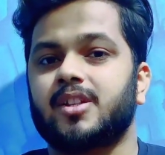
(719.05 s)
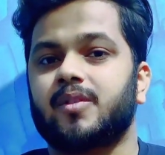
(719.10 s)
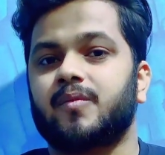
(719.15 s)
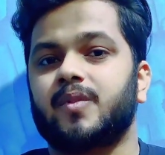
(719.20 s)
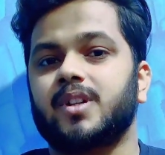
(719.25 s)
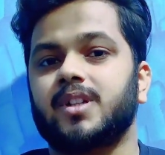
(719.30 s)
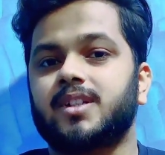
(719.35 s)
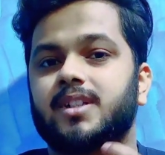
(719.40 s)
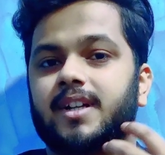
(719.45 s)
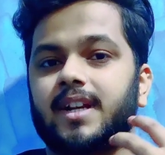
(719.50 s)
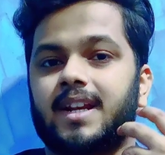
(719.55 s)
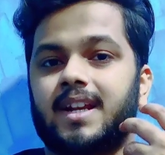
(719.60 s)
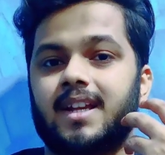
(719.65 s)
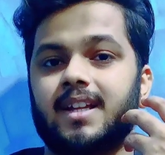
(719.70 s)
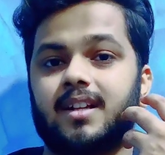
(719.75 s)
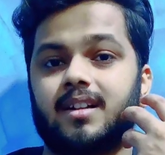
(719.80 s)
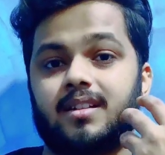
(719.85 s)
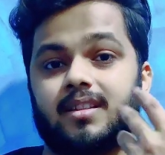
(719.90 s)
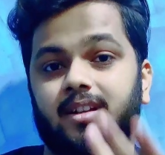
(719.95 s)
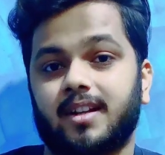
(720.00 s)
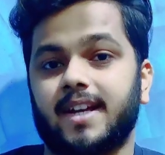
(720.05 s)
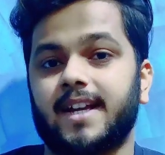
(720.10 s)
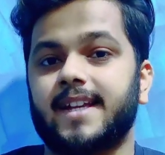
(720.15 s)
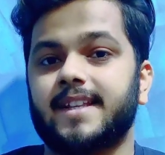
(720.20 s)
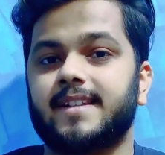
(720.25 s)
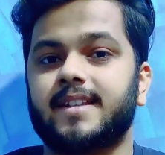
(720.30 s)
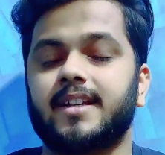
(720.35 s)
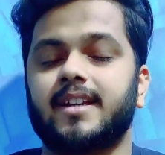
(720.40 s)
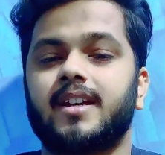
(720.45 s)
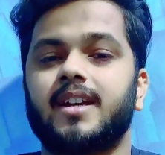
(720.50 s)
someone is telling the
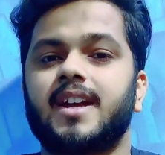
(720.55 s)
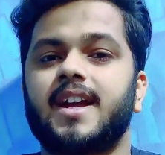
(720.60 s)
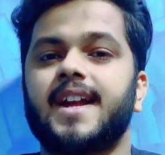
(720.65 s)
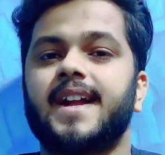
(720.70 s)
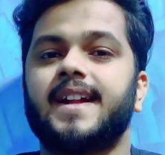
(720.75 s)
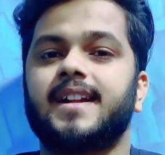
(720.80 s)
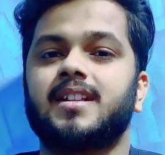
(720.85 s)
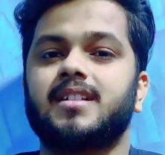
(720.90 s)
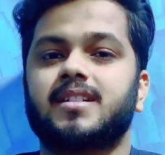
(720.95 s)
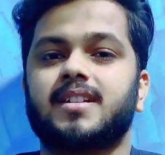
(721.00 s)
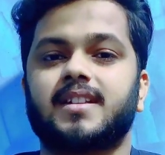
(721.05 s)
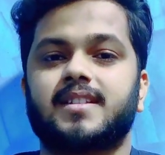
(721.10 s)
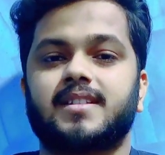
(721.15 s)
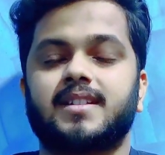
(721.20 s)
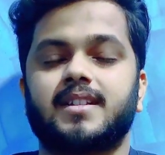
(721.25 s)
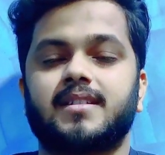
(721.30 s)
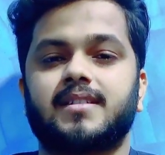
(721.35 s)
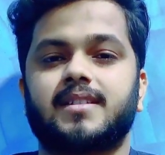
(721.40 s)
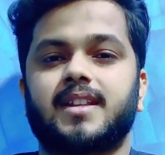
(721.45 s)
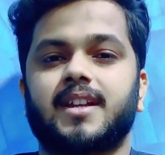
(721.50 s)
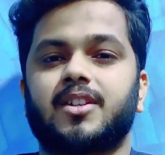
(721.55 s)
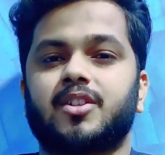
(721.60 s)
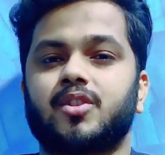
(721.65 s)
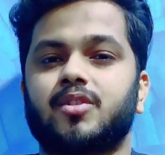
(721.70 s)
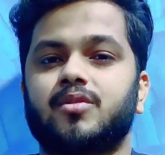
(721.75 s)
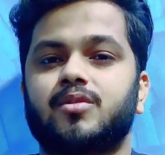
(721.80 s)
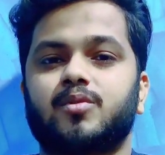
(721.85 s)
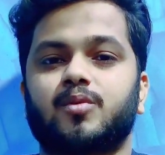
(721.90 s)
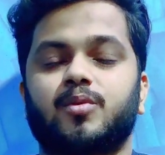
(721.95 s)
essay in his listening section.